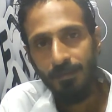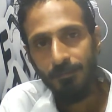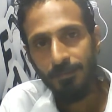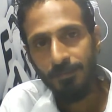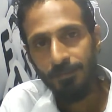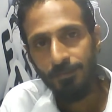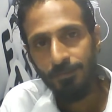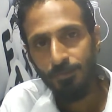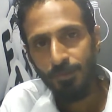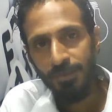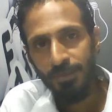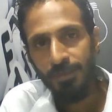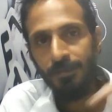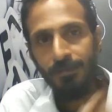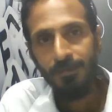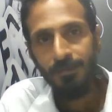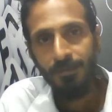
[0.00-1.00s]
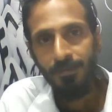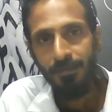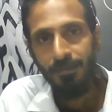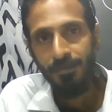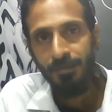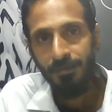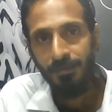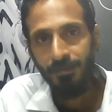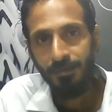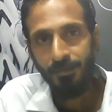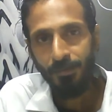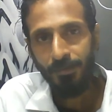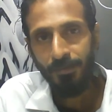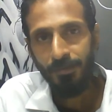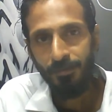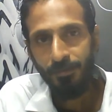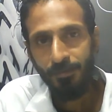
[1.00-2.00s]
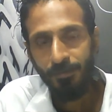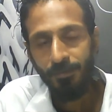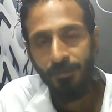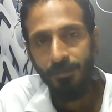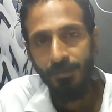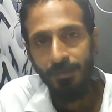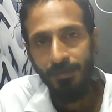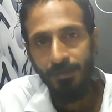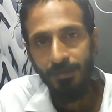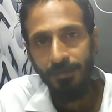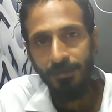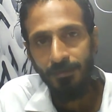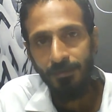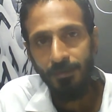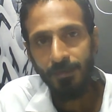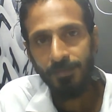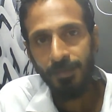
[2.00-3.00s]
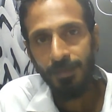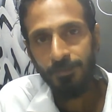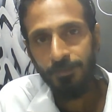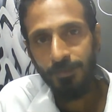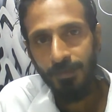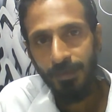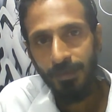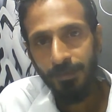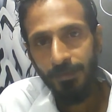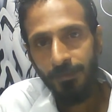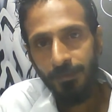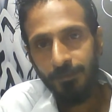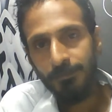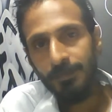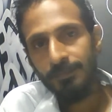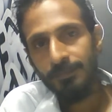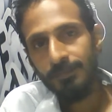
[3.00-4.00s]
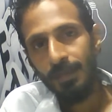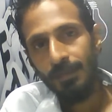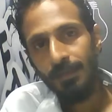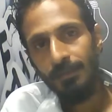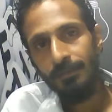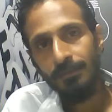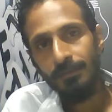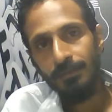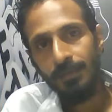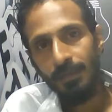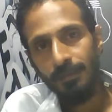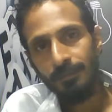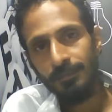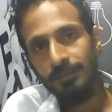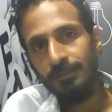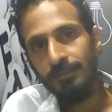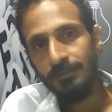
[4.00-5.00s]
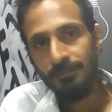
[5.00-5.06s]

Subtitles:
Mr. Sunil Konerulu, was actually engaged by Stalin till last year.